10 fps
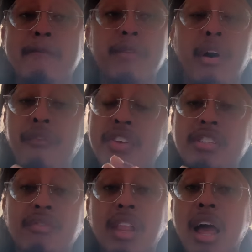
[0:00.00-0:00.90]

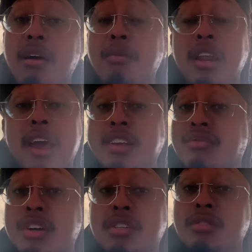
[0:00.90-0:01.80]
offensive linemen, edge
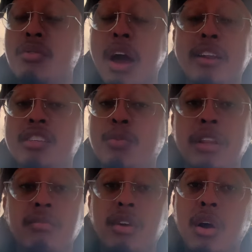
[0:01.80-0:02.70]
rushers, you kind of
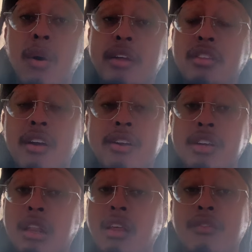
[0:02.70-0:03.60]
expect them to go out there and
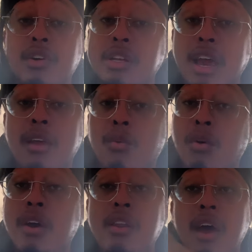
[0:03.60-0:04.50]
deliver day
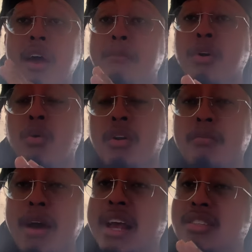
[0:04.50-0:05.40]
one. But
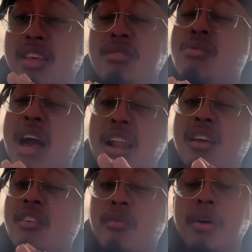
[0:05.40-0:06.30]
cornerbacks, that you got
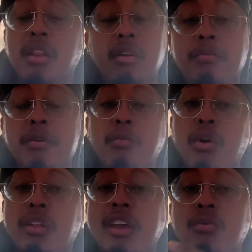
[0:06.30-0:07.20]
to give them a little bit
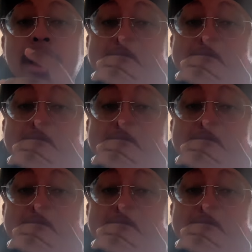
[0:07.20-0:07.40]
more leeway,